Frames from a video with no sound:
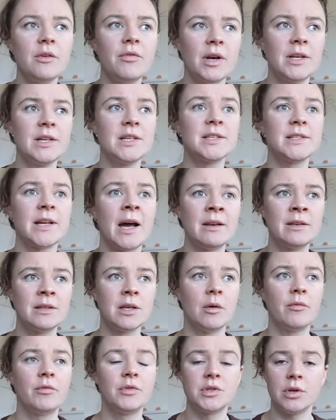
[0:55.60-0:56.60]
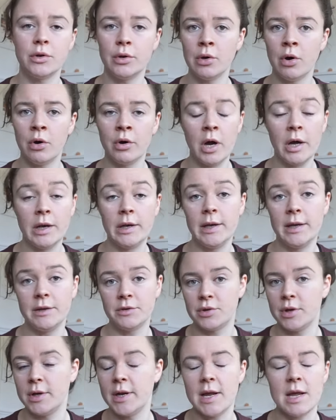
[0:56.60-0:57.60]
If I stand up for too long, I
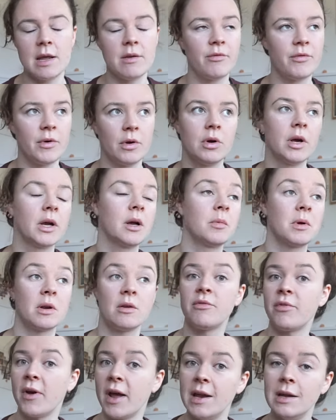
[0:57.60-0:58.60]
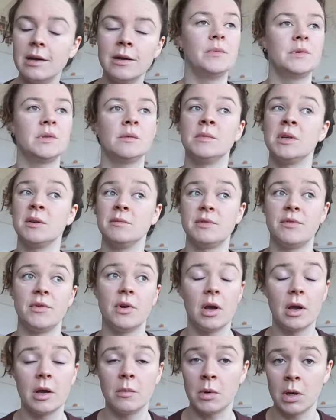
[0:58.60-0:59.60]
literally feel like I'm gonna faint and sometimes feel
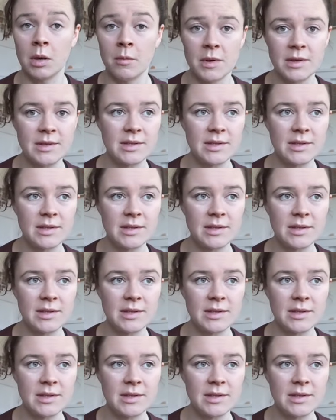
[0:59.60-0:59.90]
like I'm gonna be